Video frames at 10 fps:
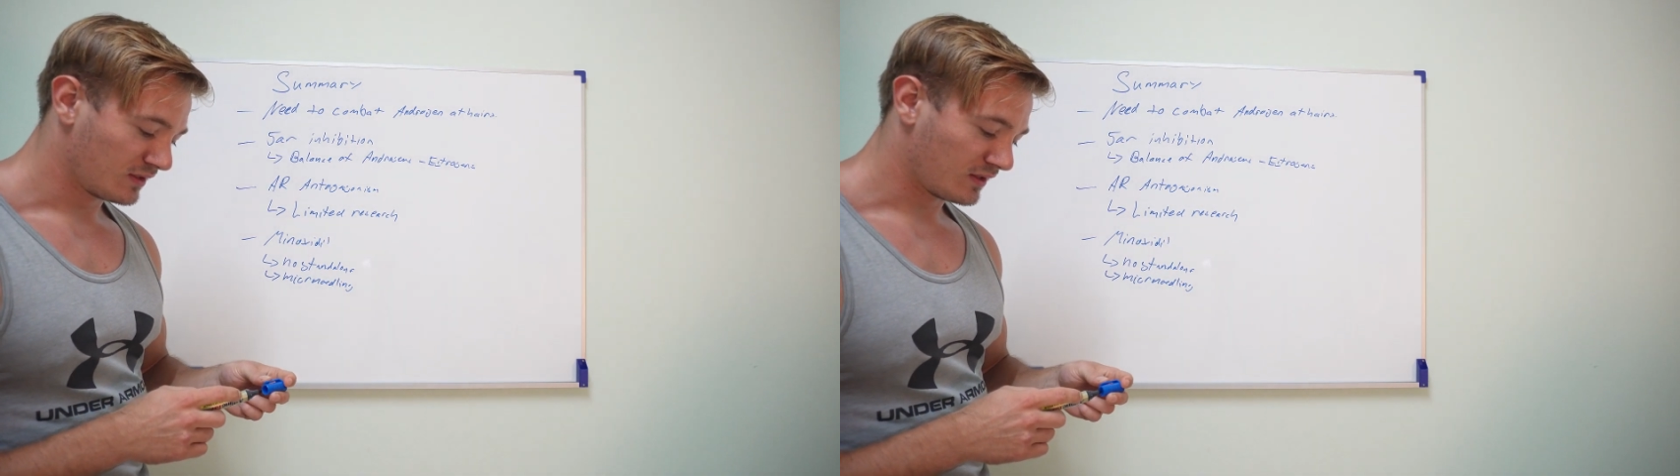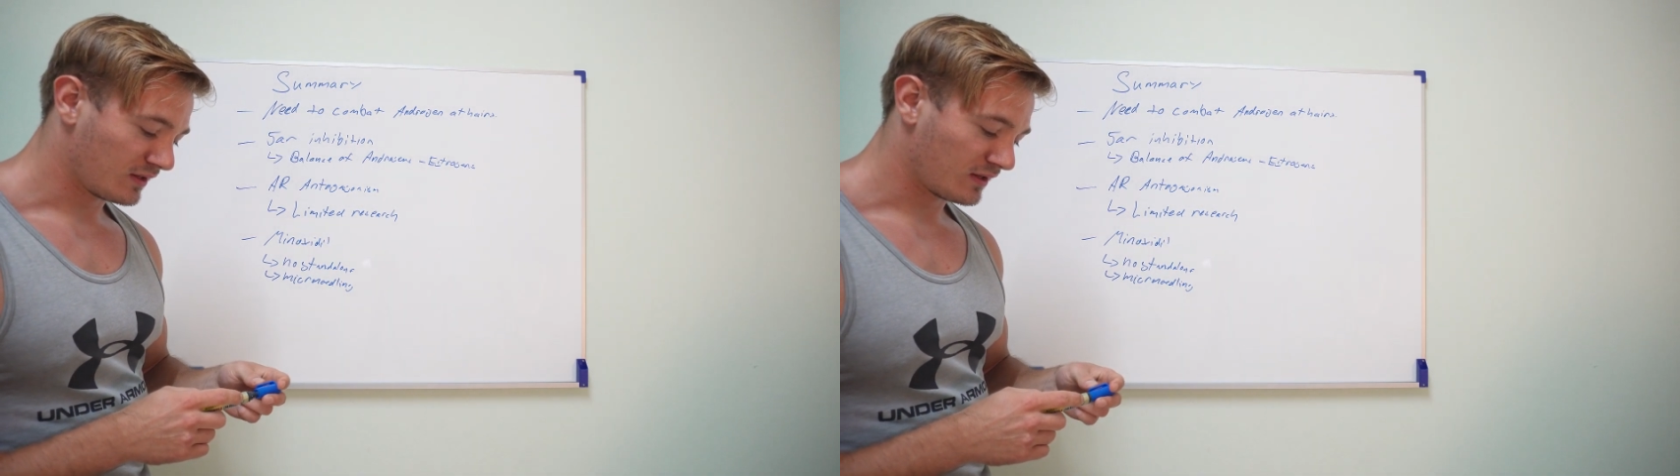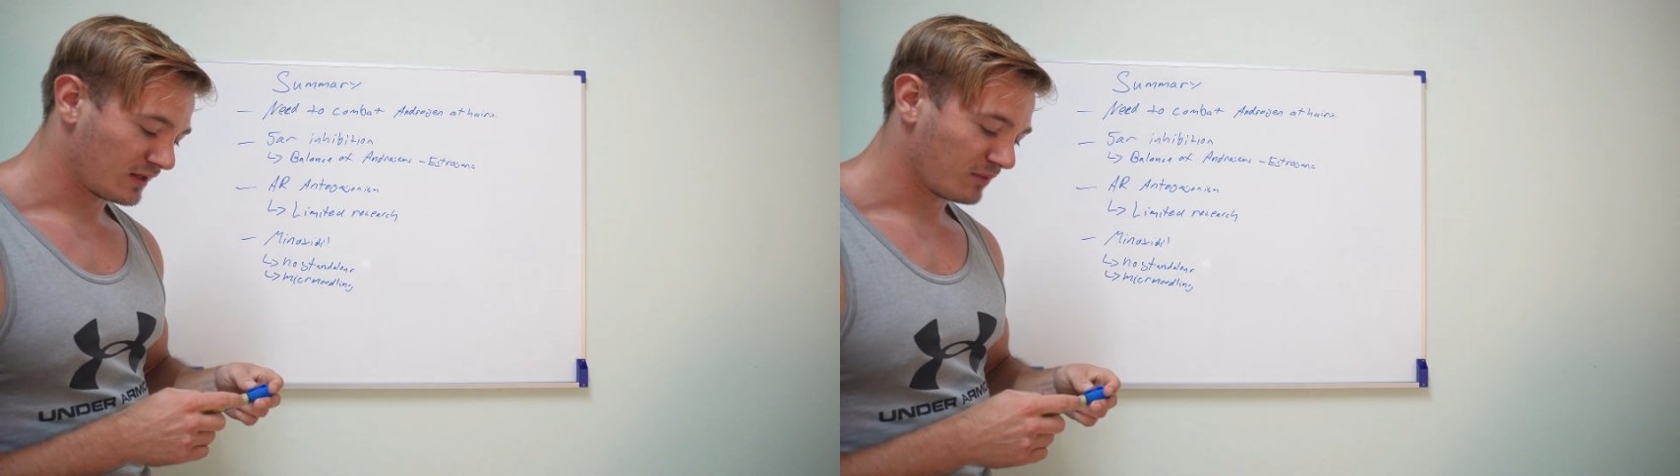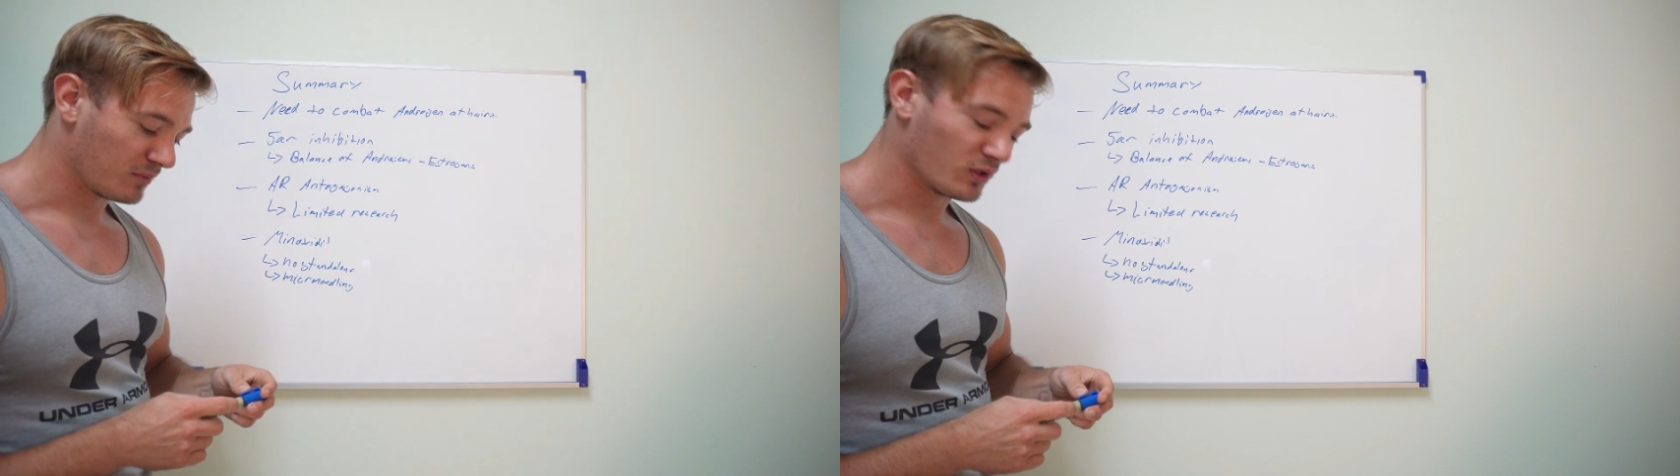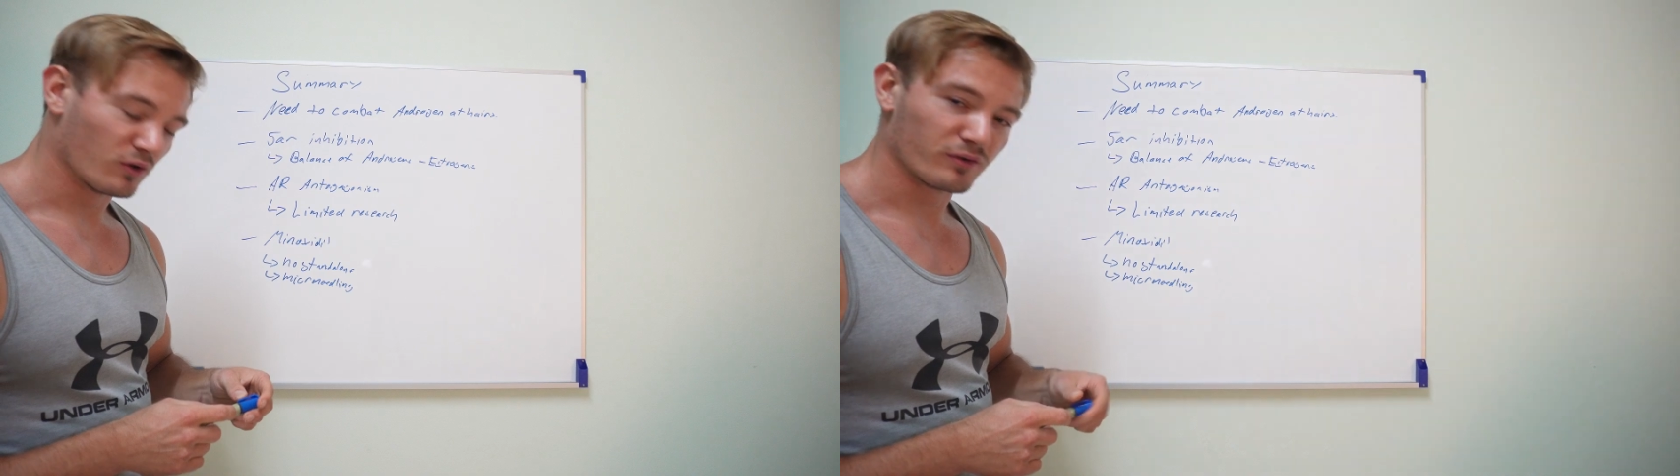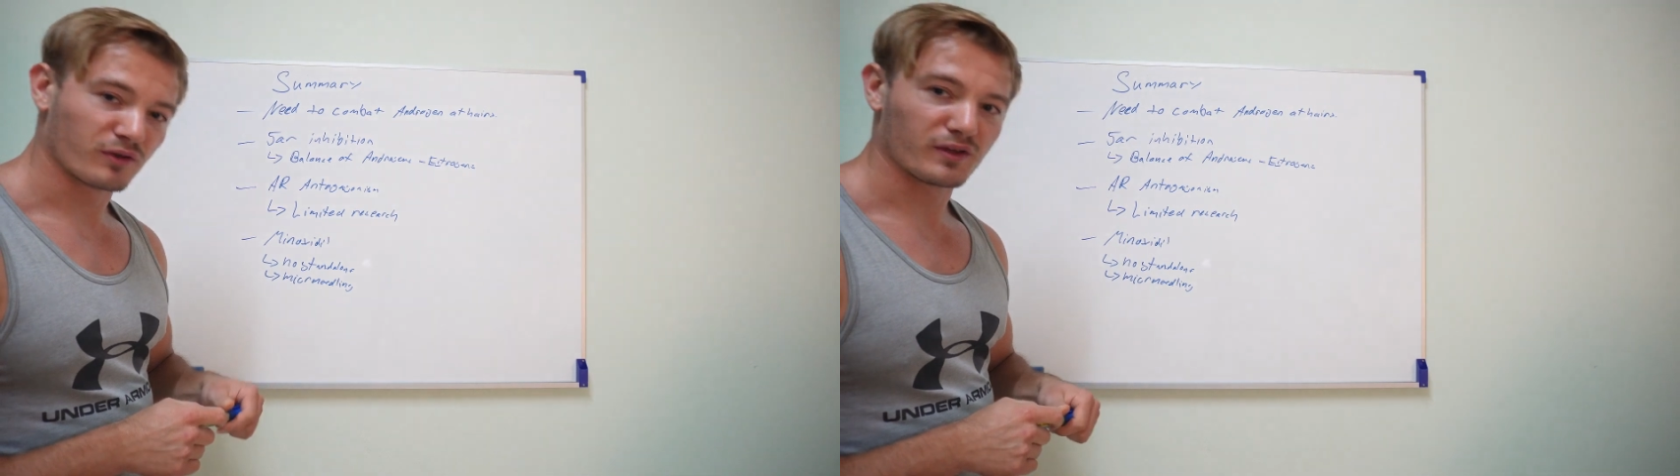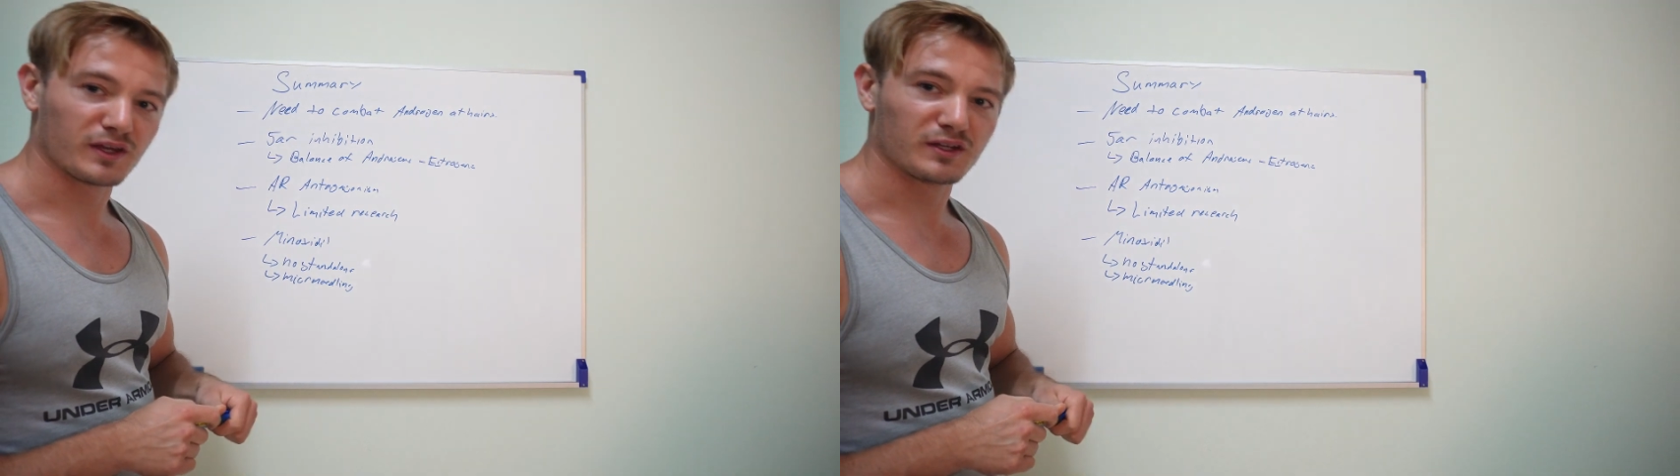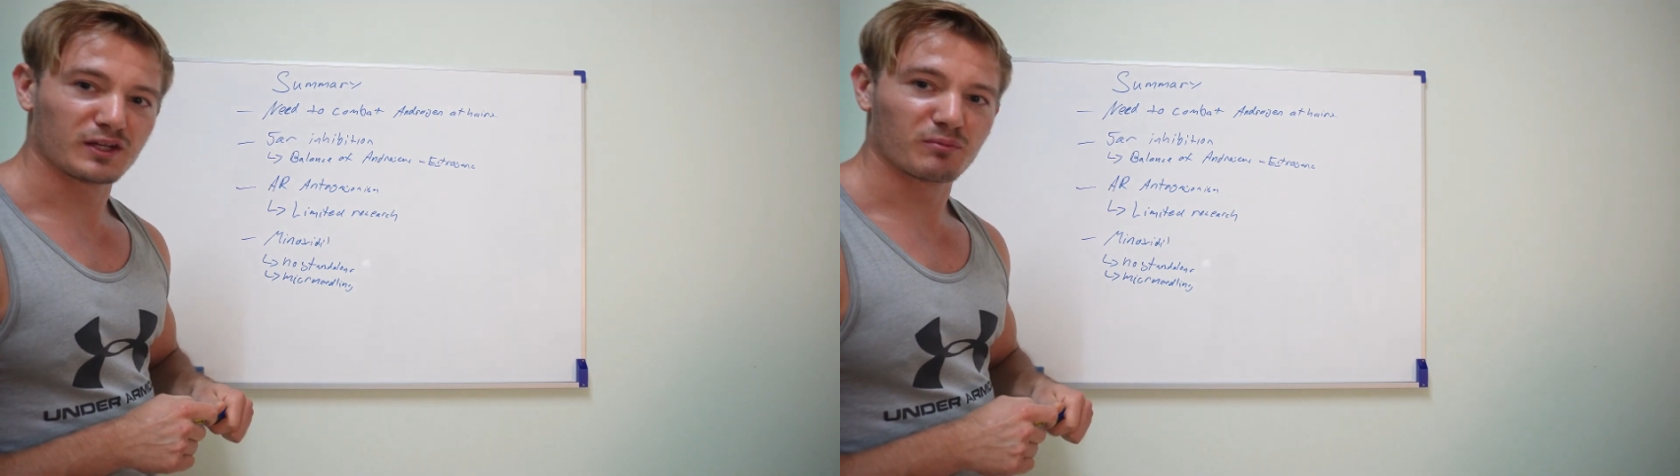and let me know if you have
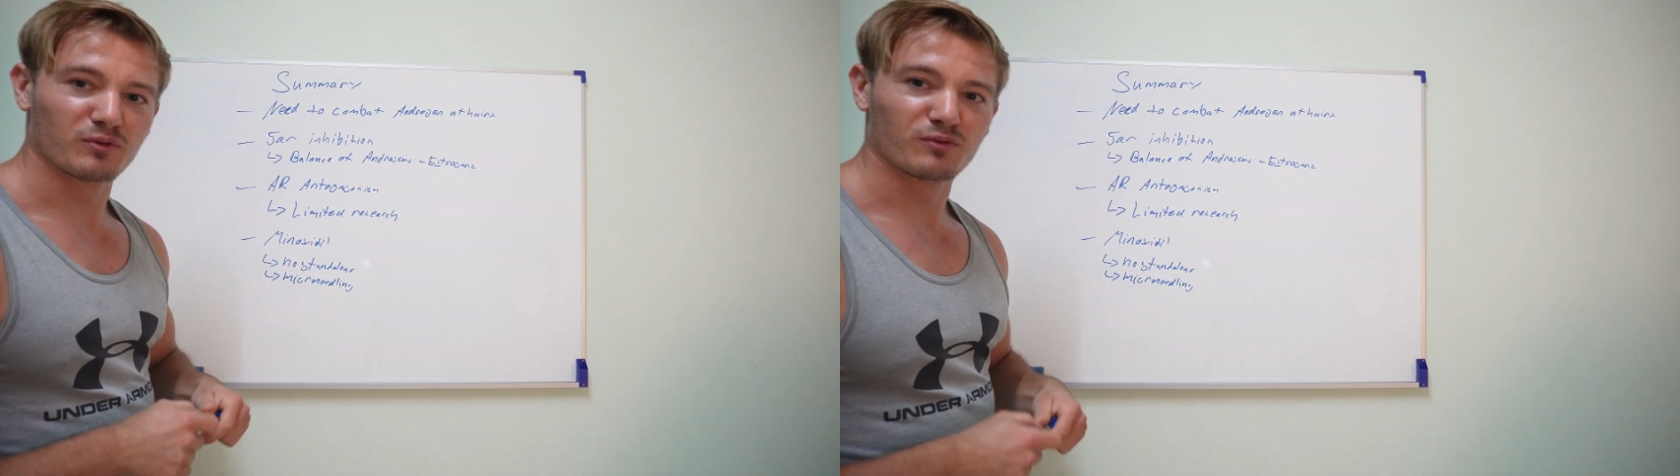any tips